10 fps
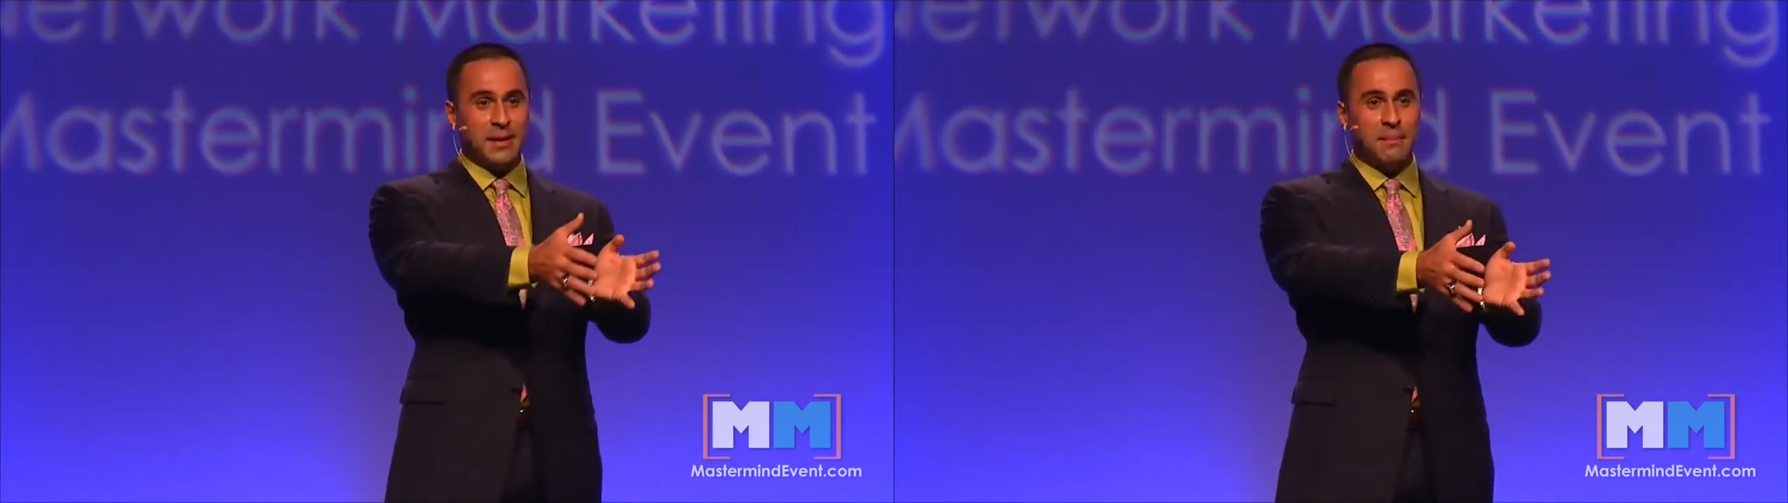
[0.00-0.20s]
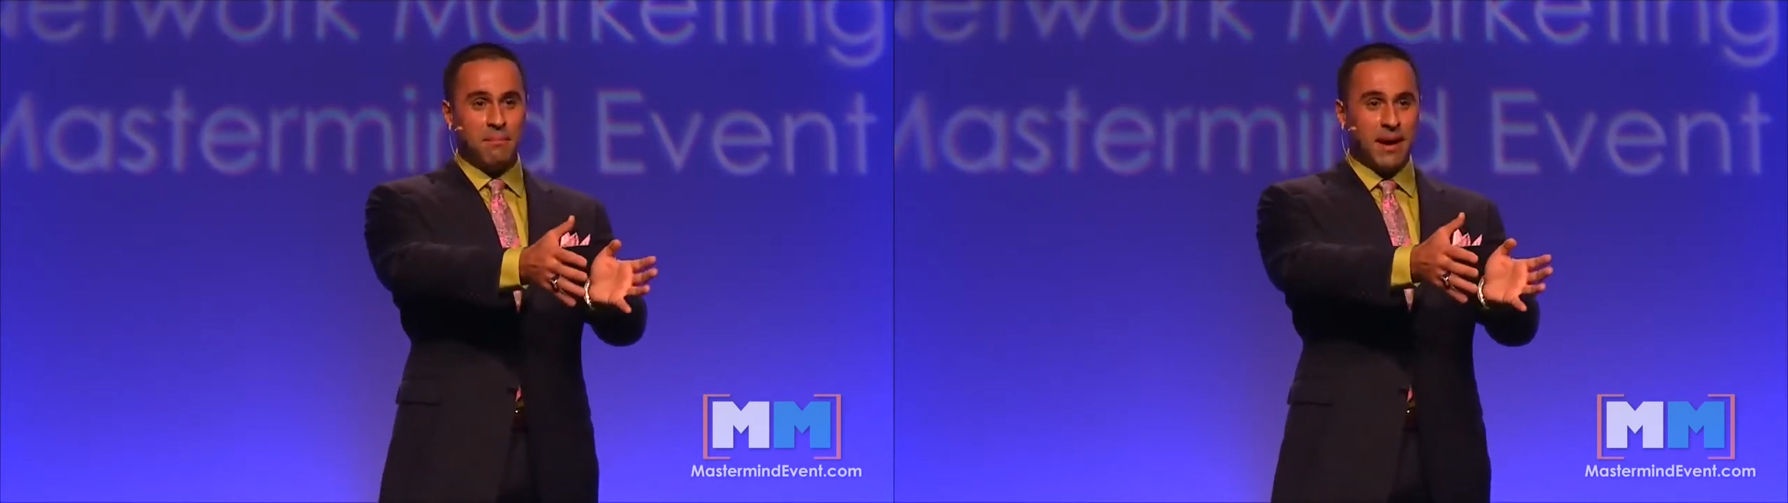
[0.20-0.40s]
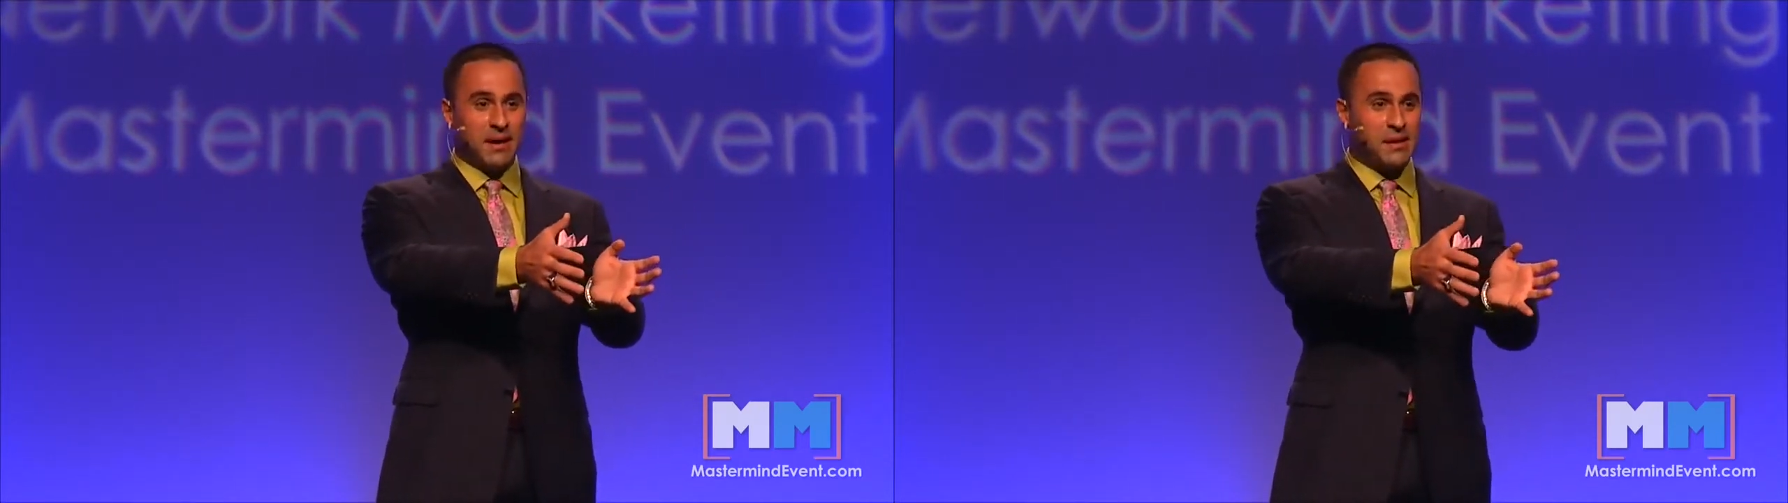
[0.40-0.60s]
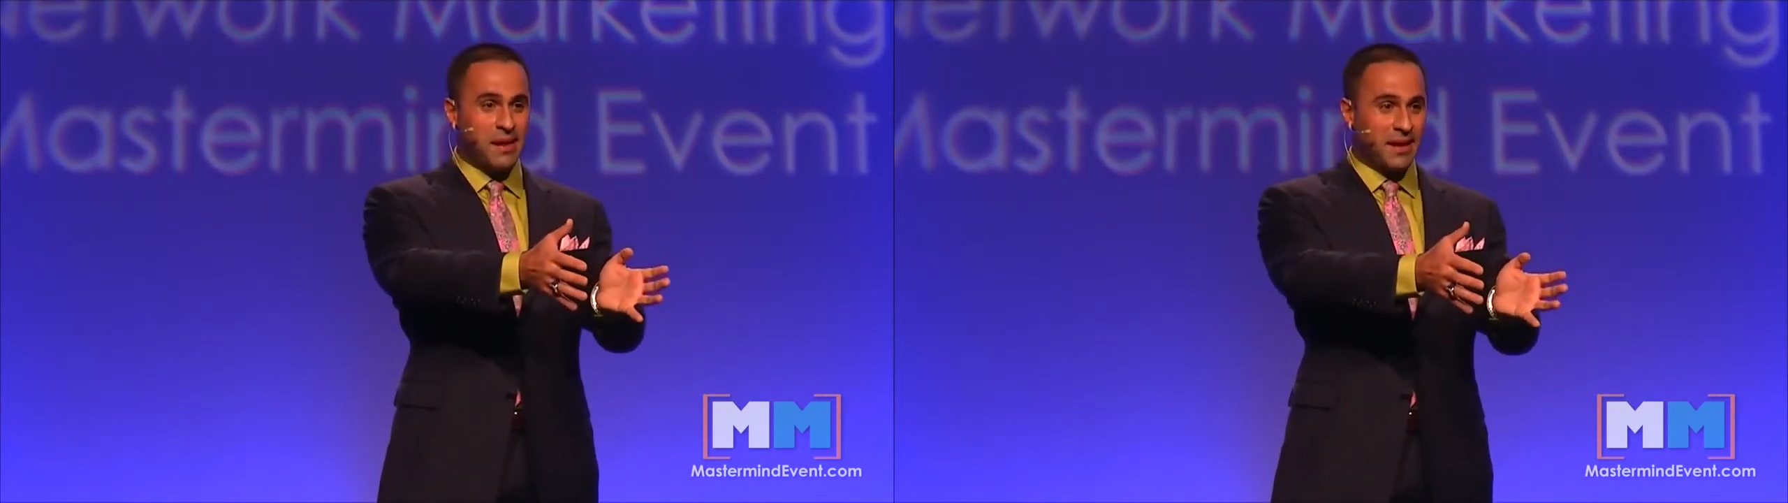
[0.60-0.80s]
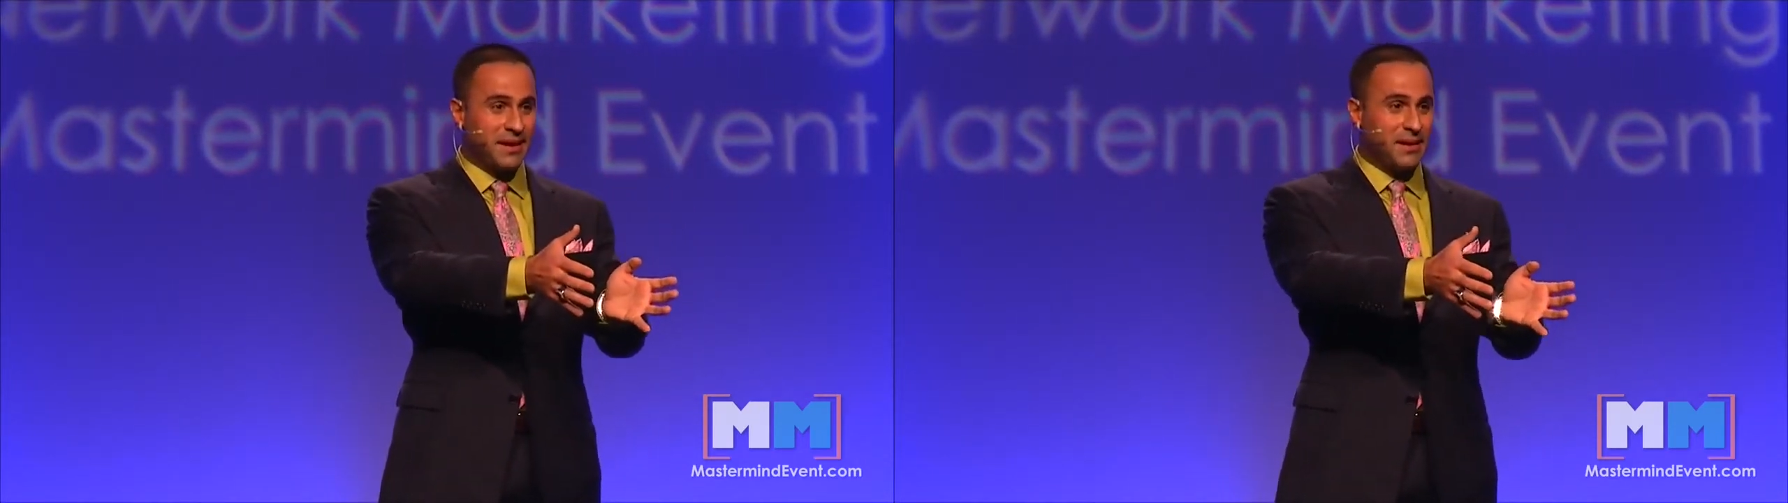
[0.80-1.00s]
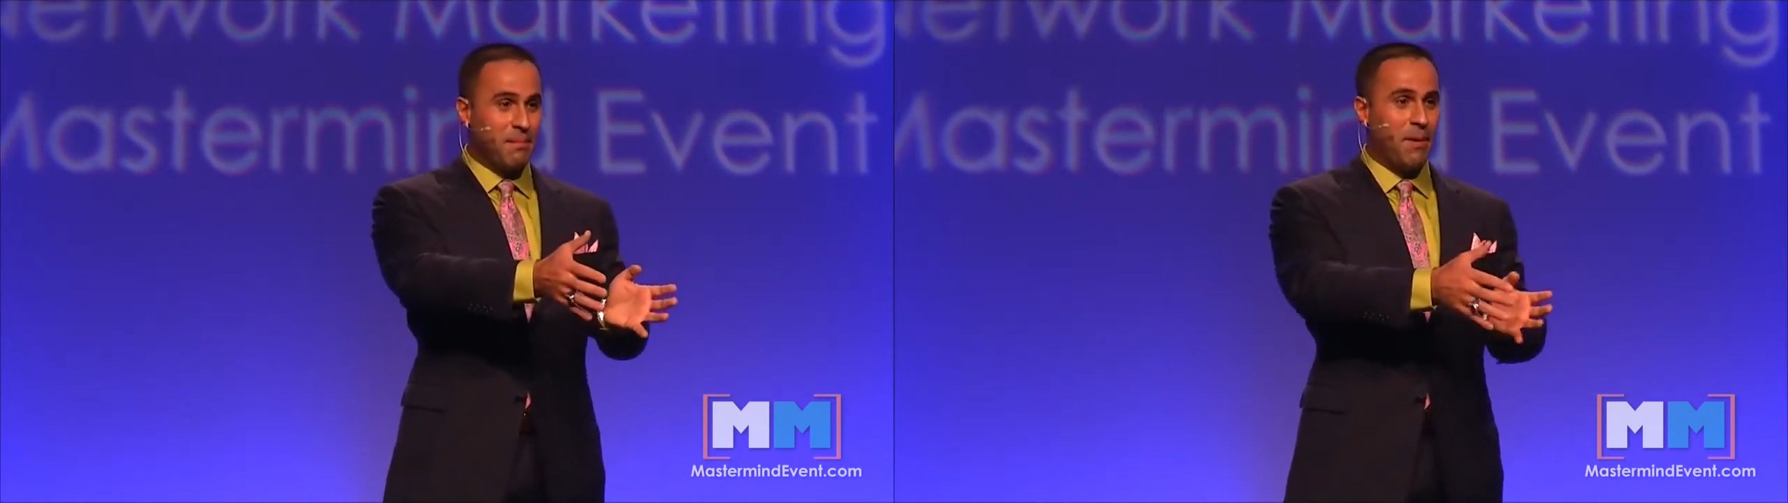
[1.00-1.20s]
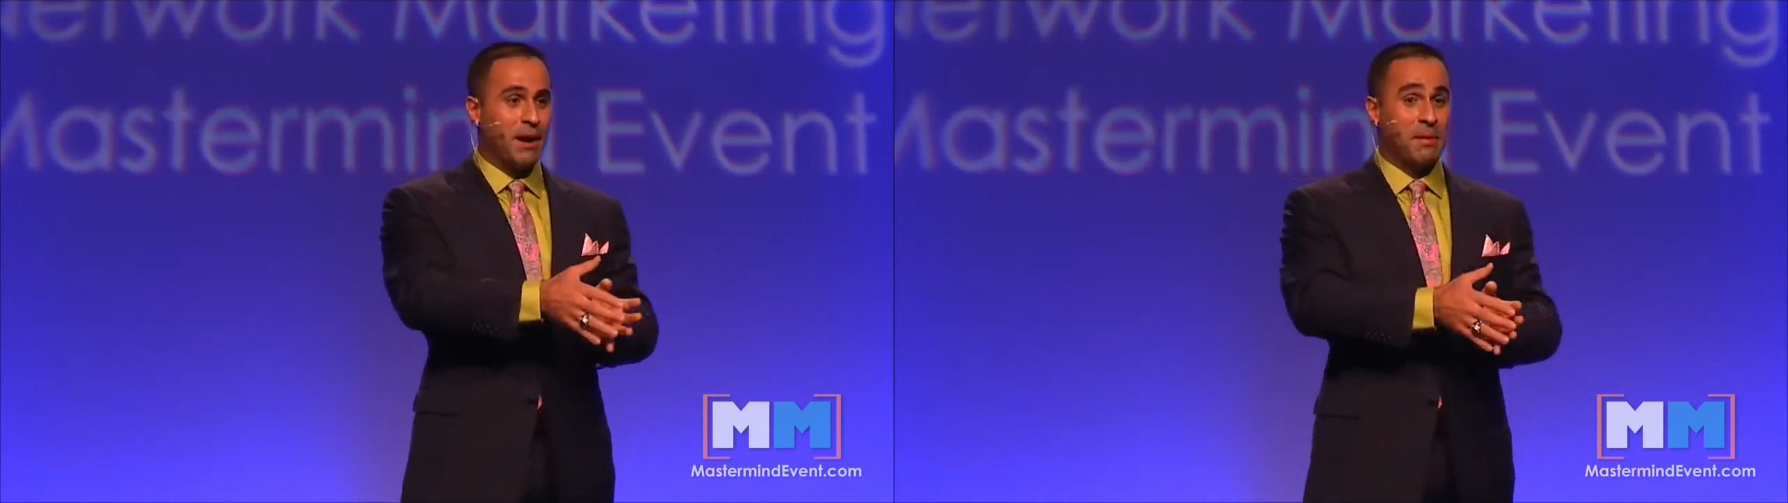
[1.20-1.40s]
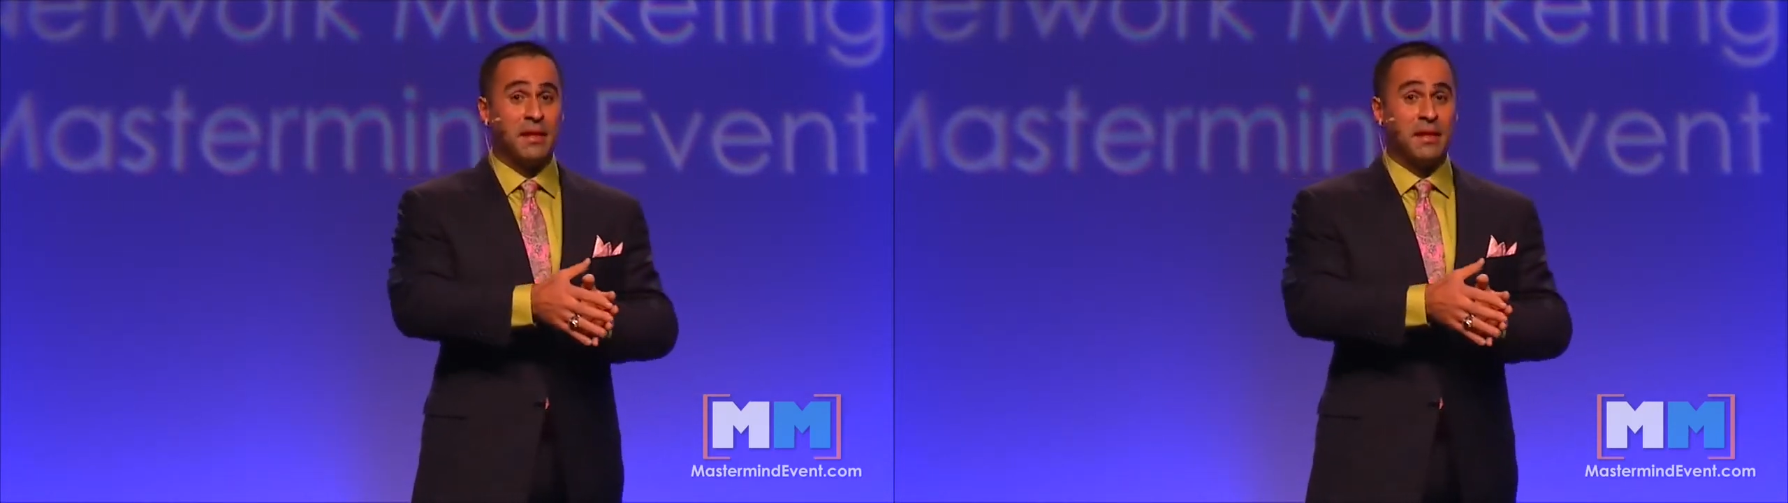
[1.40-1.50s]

my second apartment,